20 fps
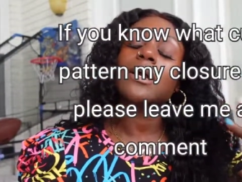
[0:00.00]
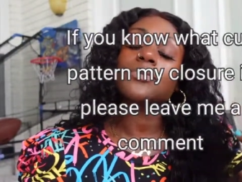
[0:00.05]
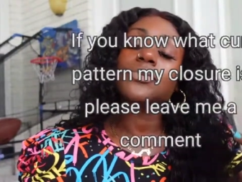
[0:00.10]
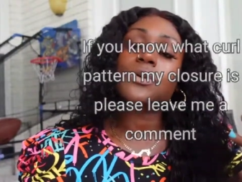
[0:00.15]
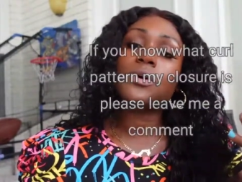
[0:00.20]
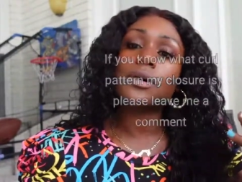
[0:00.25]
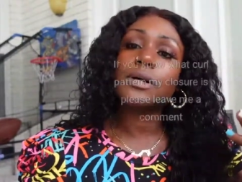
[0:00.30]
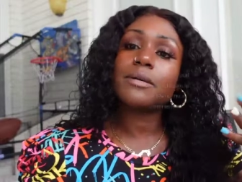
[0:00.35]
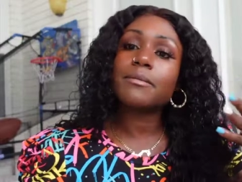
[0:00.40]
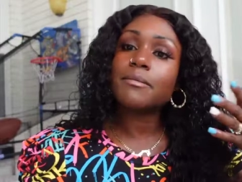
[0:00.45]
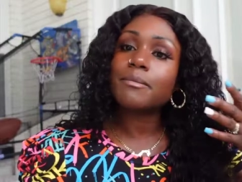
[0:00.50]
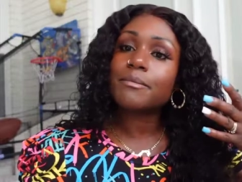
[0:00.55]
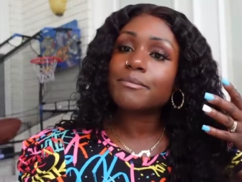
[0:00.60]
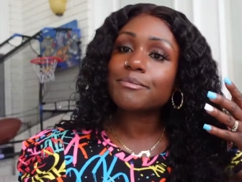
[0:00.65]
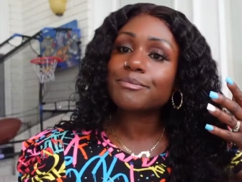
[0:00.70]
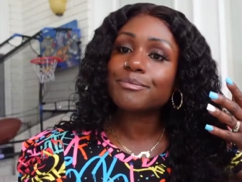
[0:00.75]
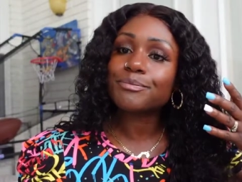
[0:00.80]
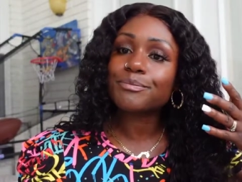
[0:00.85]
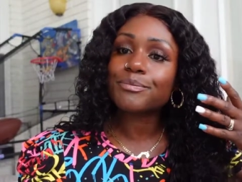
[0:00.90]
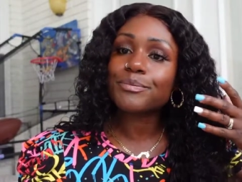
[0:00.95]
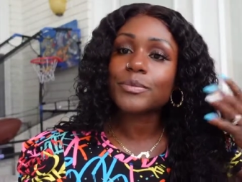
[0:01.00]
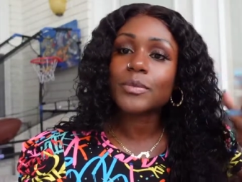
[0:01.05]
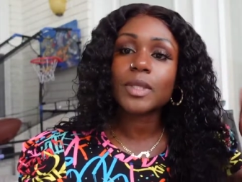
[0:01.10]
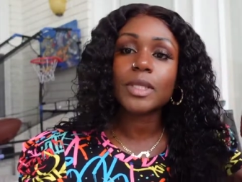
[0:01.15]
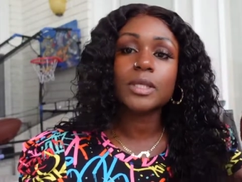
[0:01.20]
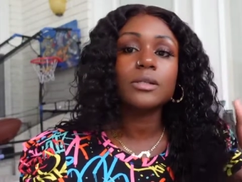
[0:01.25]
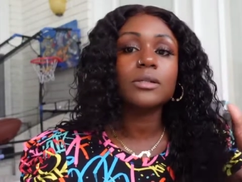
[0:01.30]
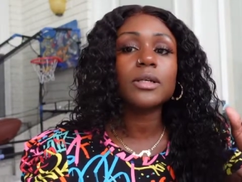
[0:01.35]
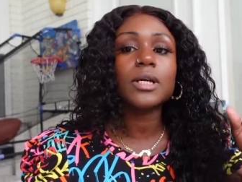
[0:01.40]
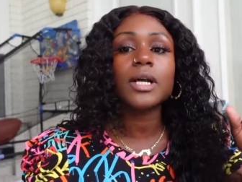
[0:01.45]
I thought,
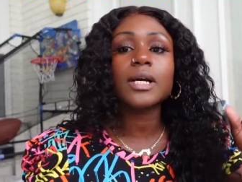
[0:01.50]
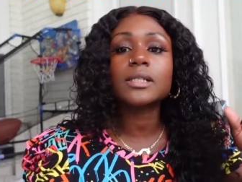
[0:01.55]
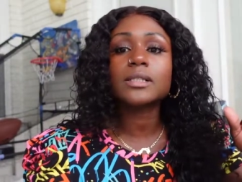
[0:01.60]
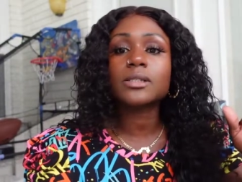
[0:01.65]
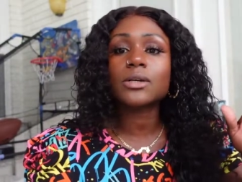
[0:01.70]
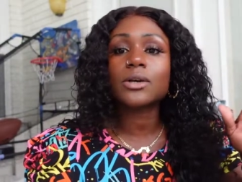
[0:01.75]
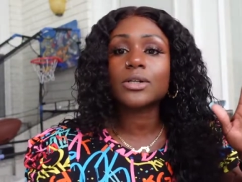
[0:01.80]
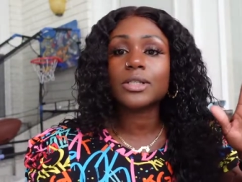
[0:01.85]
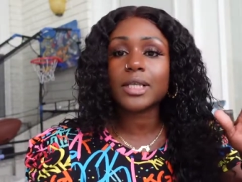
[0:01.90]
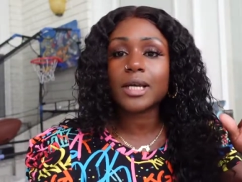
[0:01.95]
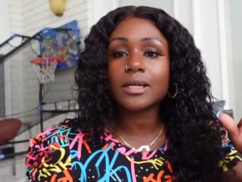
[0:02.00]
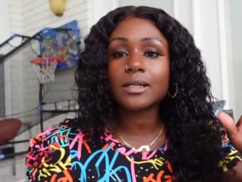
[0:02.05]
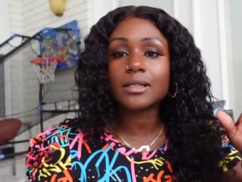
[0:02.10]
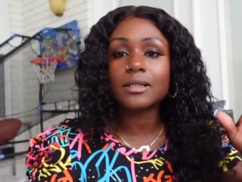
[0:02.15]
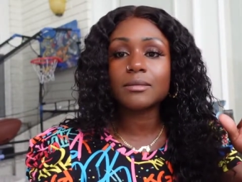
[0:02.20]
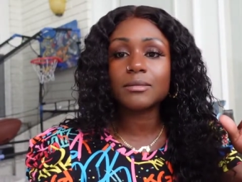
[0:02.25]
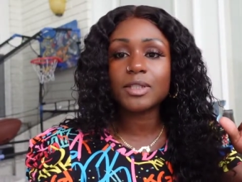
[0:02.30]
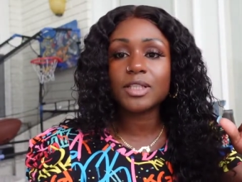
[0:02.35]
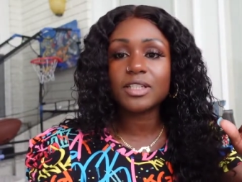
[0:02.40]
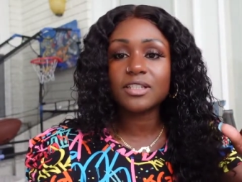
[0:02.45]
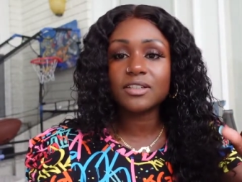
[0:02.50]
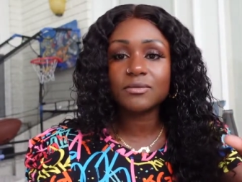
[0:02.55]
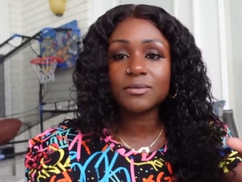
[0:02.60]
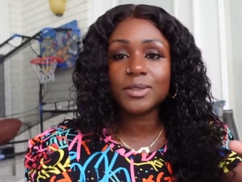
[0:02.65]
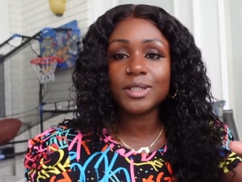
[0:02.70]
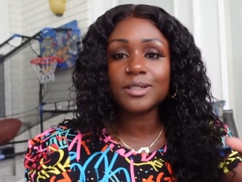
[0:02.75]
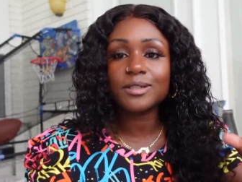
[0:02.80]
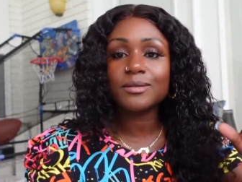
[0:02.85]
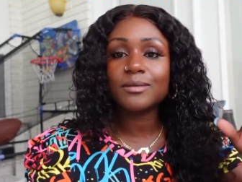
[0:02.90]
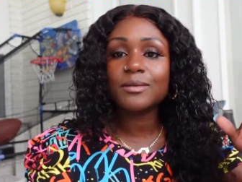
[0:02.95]
you guys are not gonna believe
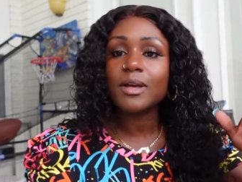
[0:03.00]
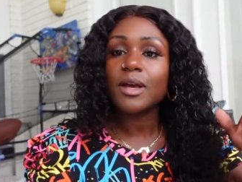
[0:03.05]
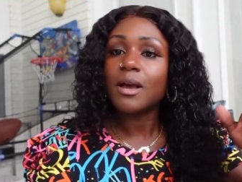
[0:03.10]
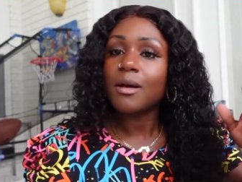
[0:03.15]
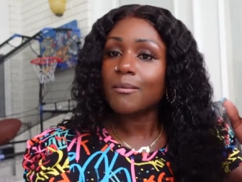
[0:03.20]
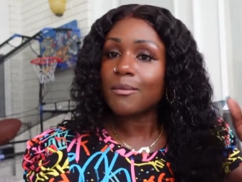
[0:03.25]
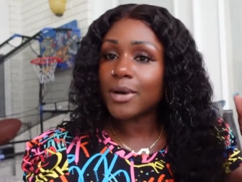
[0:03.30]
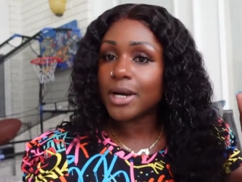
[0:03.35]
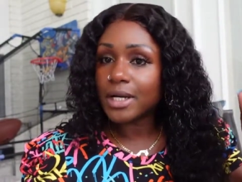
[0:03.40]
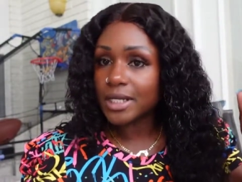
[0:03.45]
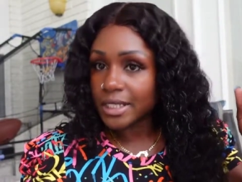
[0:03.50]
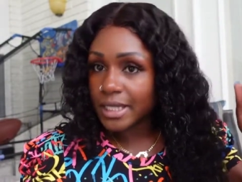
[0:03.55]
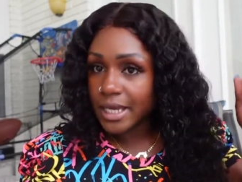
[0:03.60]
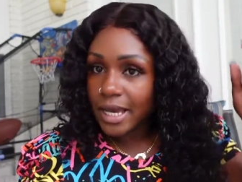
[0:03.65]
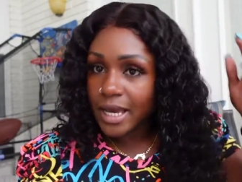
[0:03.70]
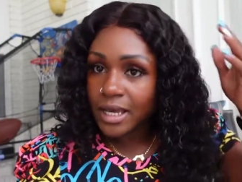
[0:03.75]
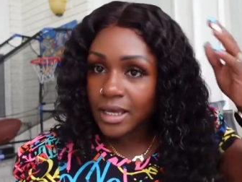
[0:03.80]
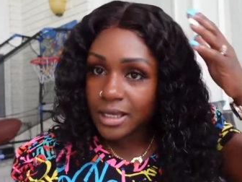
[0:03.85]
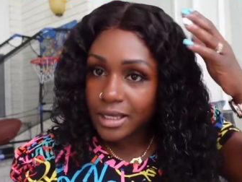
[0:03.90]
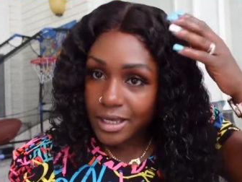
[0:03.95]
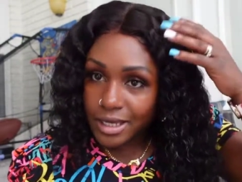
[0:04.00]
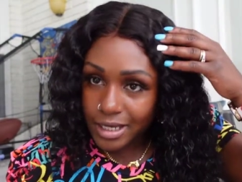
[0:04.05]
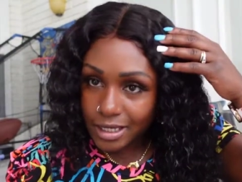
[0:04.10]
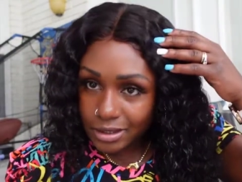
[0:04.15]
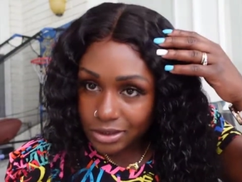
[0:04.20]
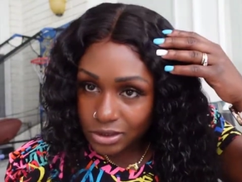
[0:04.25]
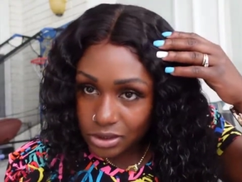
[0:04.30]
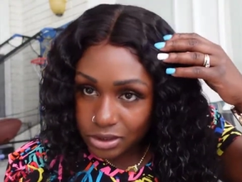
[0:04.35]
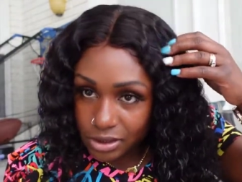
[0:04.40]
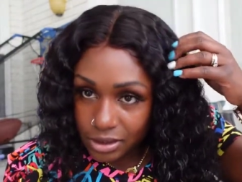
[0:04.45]
me, but I
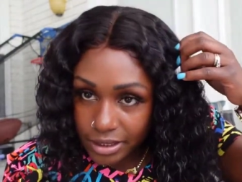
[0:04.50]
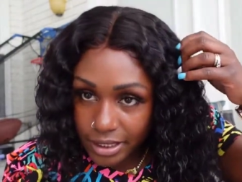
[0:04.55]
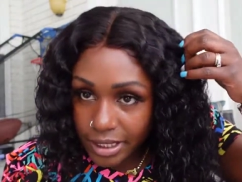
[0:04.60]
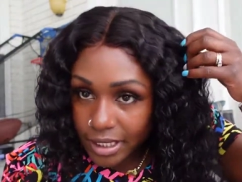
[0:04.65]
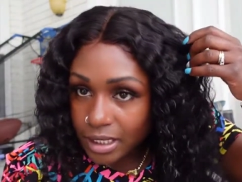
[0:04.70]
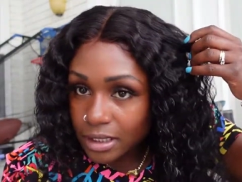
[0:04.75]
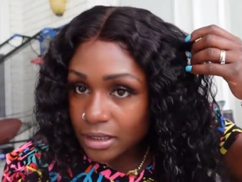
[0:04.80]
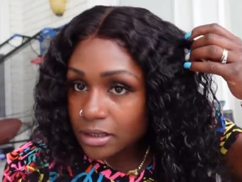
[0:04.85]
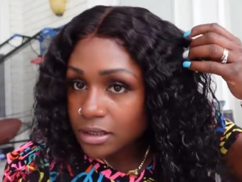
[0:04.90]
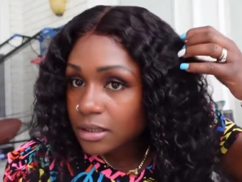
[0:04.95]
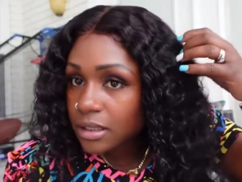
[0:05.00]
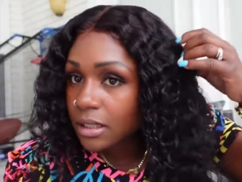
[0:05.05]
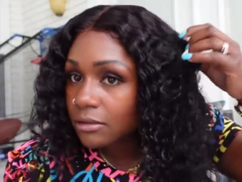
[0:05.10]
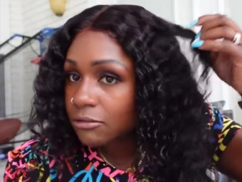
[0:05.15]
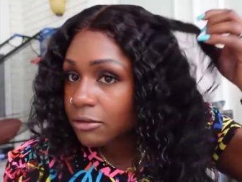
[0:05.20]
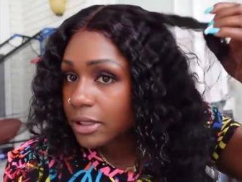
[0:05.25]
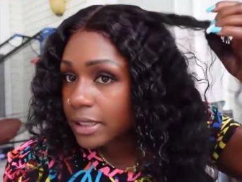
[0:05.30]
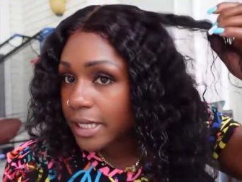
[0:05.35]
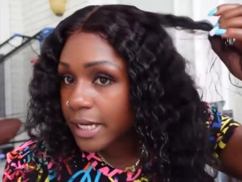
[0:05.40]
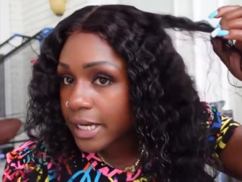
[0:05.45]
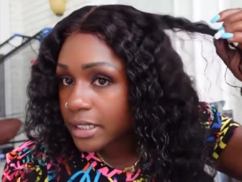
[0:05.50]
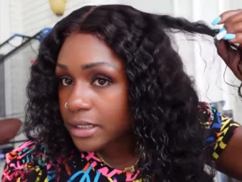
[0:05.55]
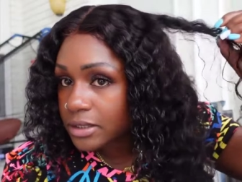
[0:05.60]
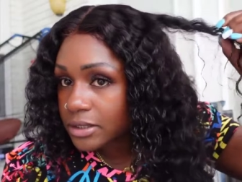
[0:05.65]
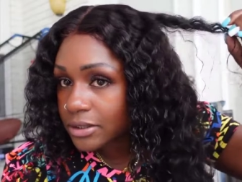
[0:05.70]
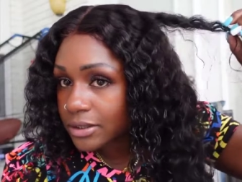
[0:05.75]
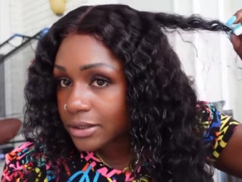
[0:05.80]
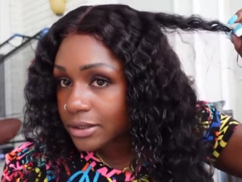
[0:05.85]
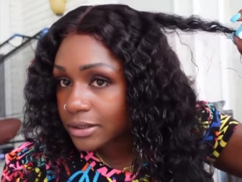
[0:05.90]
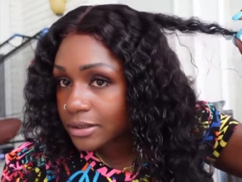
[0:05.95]
actually added a
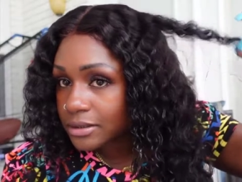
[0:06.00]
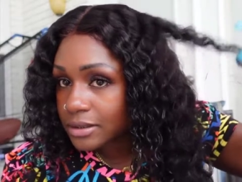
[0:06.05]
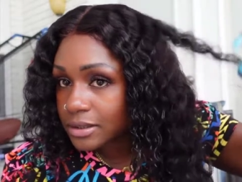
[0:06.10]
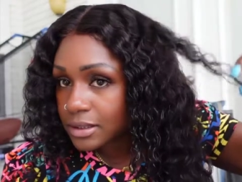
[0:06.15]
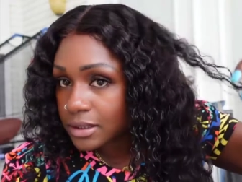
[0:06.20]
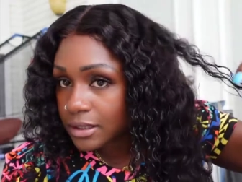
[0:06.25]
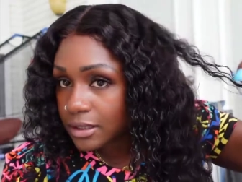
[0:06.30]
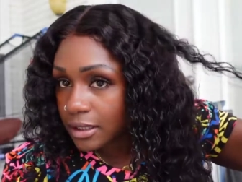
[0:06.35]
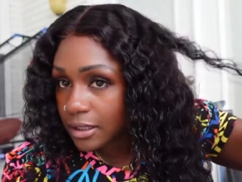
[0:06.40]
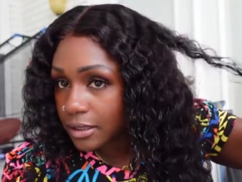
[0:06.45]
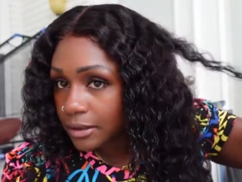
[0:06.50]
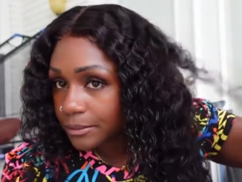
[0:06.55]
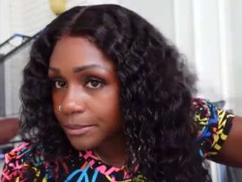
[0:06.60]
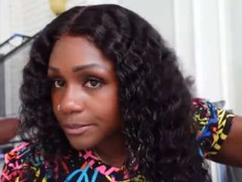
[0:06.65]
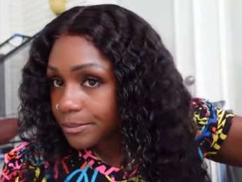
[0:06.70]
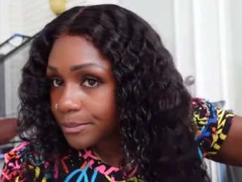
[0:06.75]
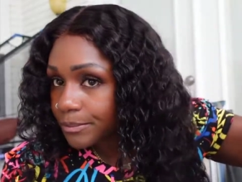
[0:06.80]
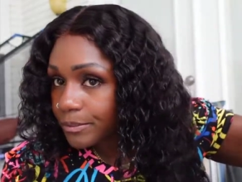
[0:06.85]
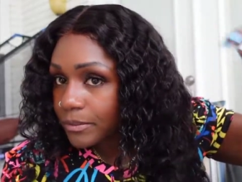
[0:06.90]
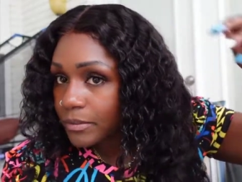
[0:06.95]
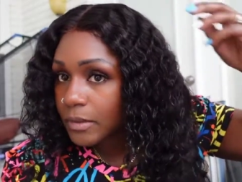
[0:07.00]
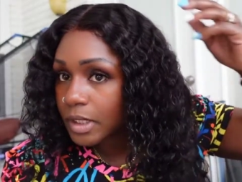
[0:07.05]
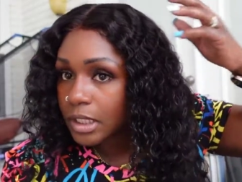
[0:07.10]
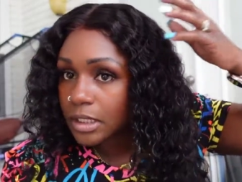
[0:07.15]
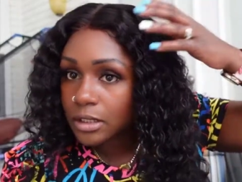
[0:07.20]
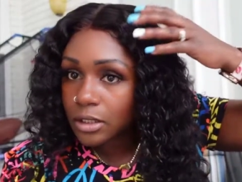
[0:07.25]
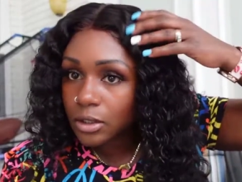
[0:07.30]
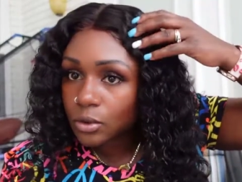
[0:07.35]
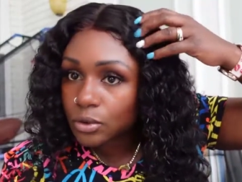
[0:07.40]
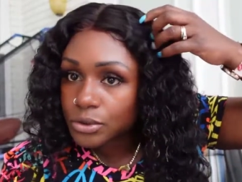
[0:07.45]
relaxer to the
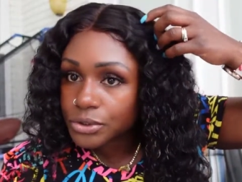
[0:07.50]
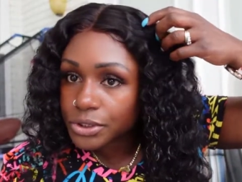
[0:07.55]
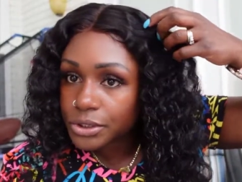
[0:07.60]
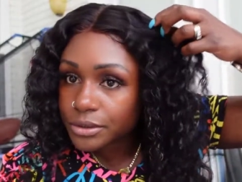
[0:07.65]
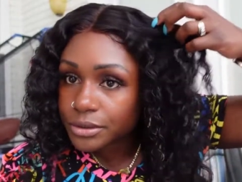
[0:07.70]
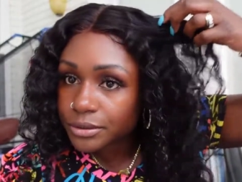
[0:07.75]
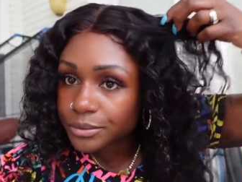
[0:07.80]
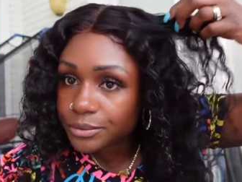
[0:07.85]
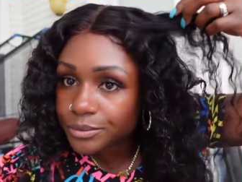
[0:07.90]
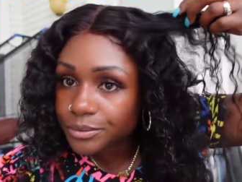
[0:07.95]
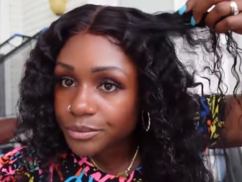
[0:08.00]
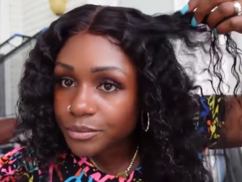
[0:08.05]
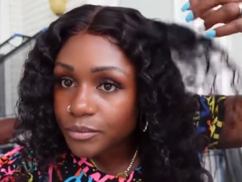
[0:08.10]
closure